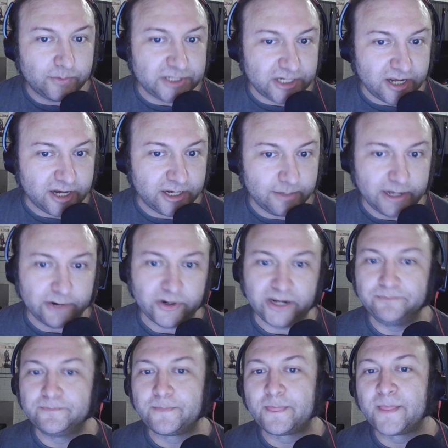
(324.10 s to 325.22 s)
a documentary.
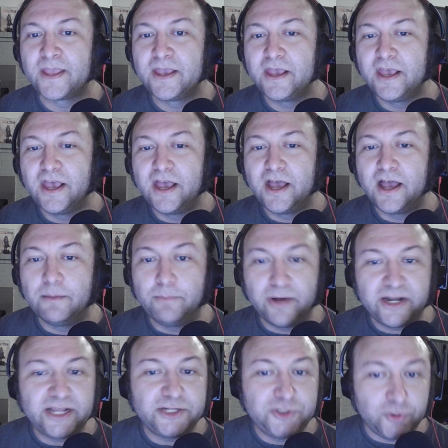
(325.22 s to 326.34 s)
But
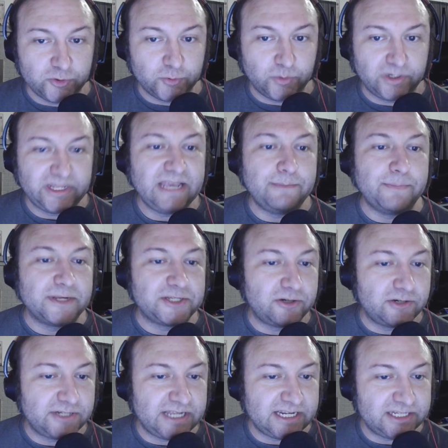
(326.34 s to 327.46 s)
as usual, he
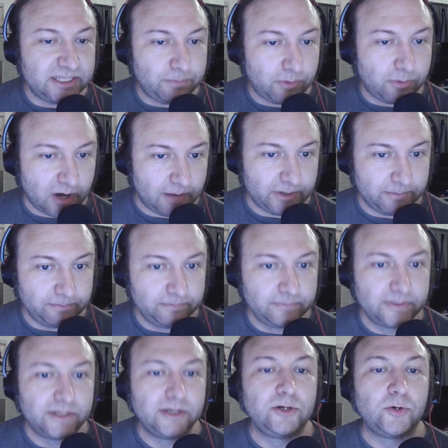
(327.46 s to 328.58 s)
misunderstands the problem,
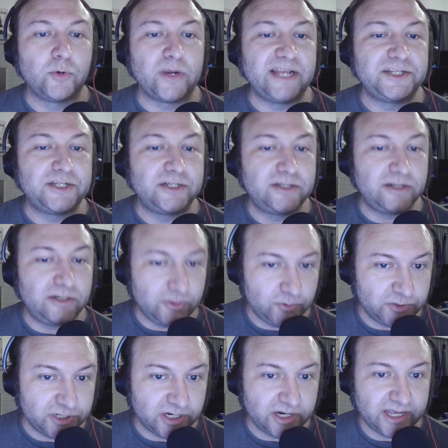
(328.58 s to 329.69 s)
creates a
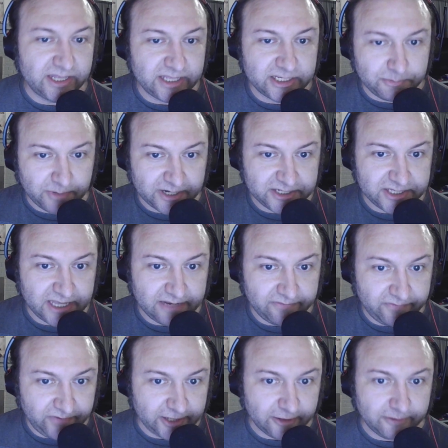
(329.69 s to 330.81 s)
delusion, and then spreads that
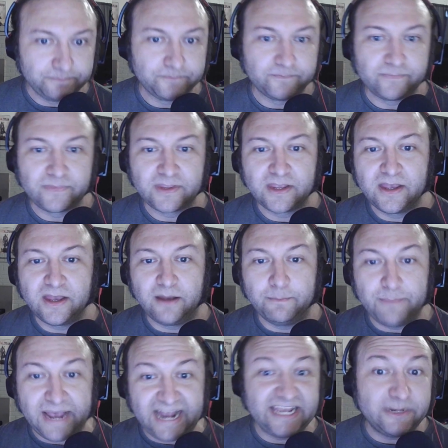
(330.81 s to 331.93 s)
fear.
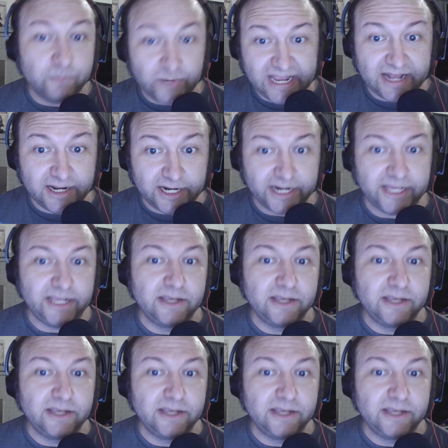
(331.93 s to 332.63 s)
Back in reality,